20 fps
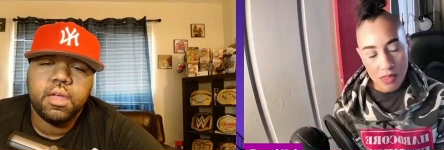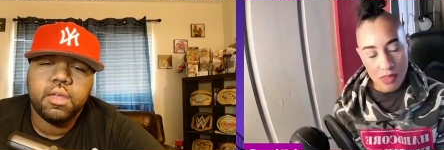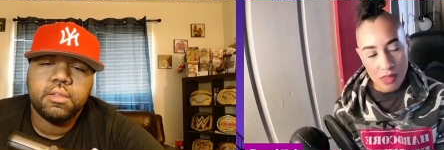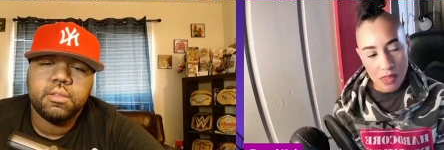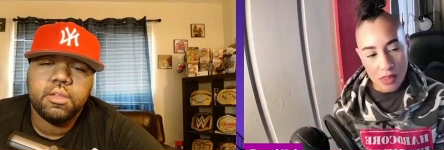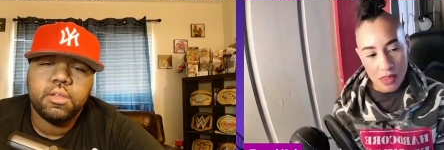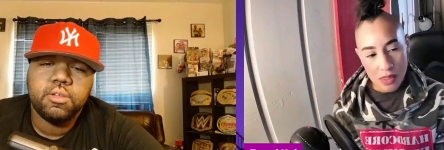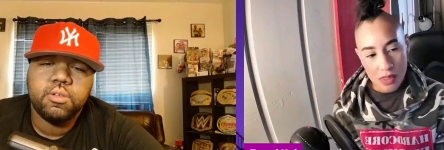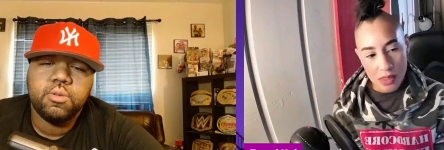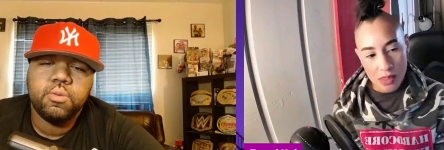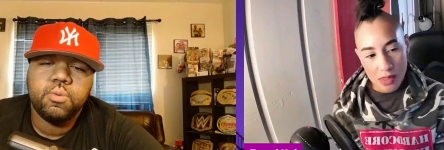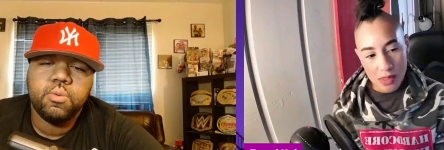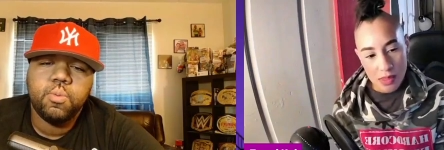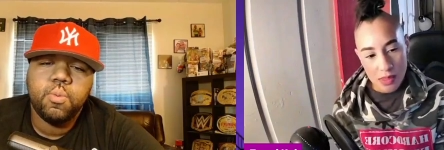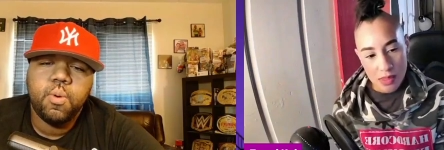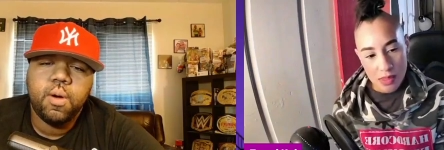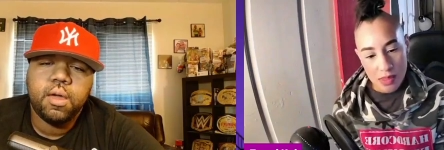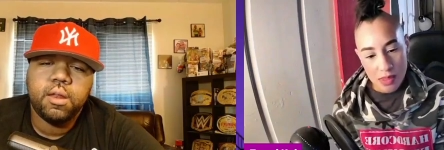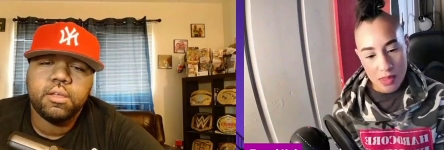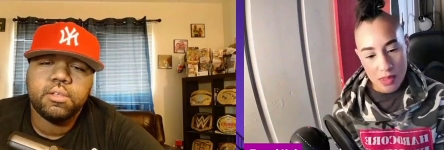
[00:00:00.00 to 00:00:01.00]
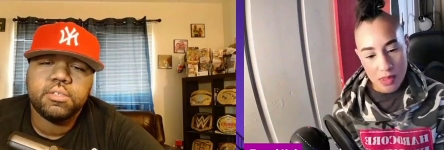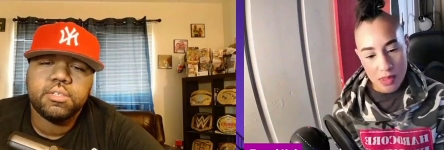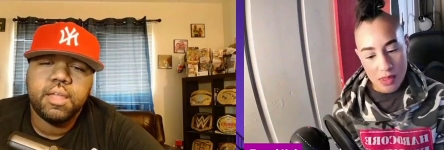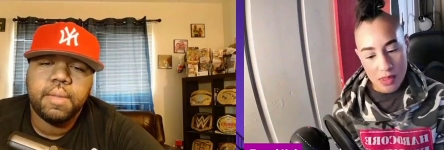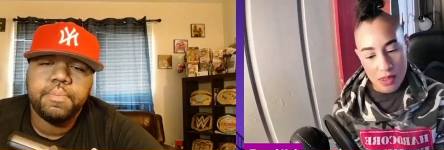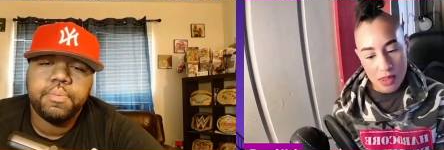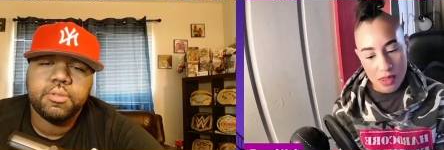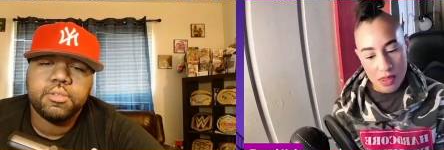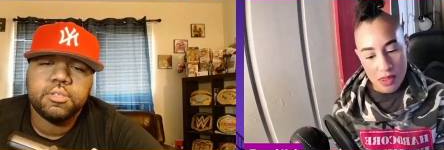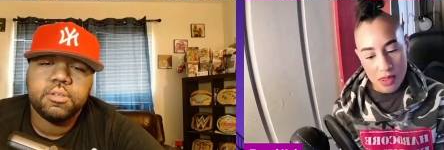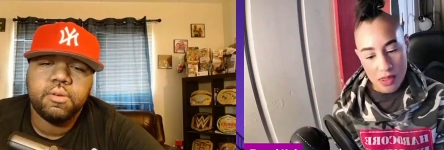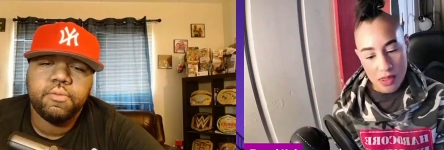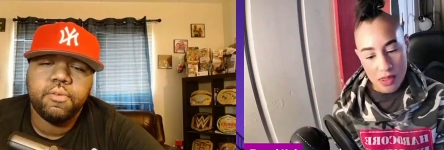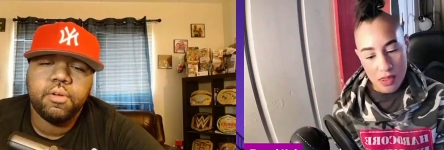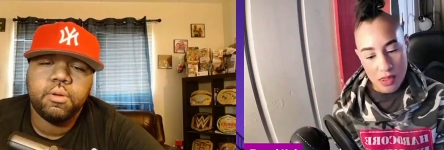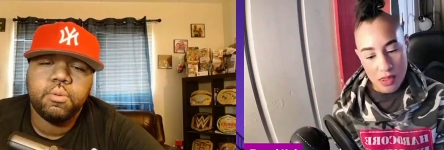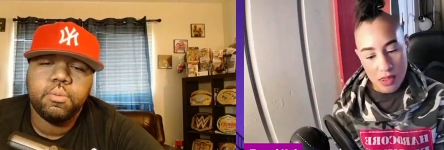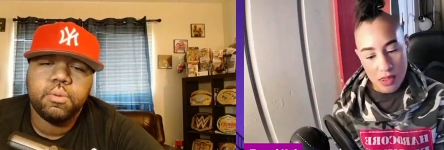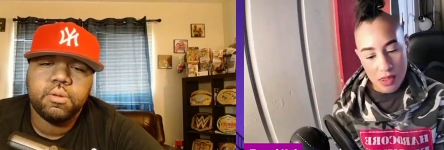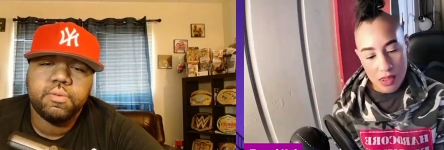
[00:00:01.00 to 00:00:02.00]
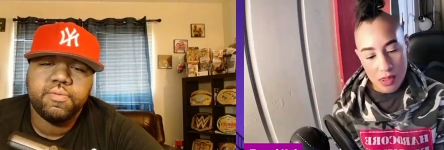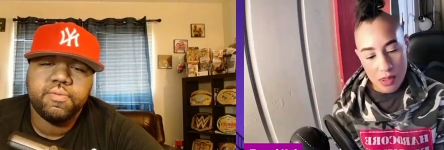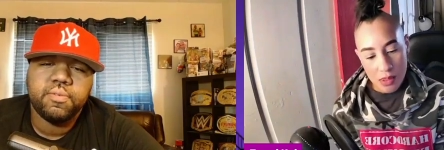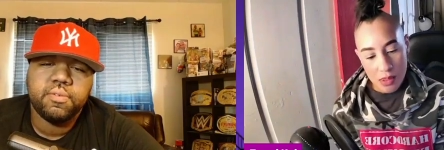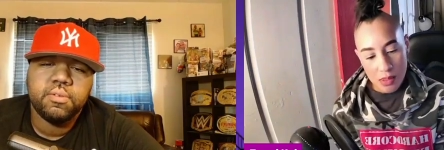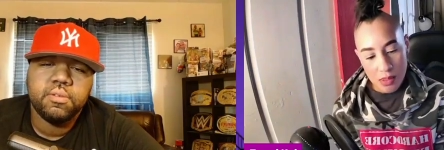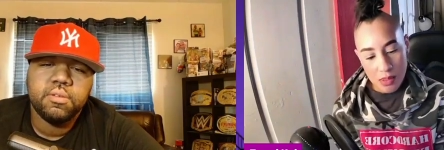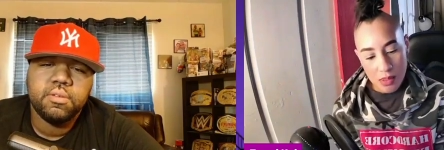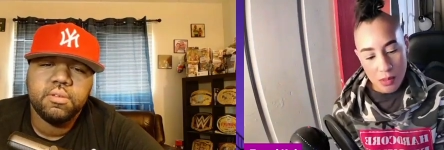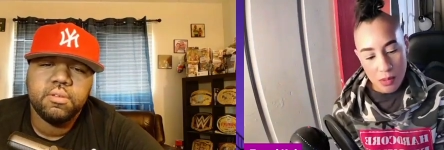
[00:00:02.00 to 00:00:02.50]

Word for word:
Speaker 1: yet that you want to step into the ring with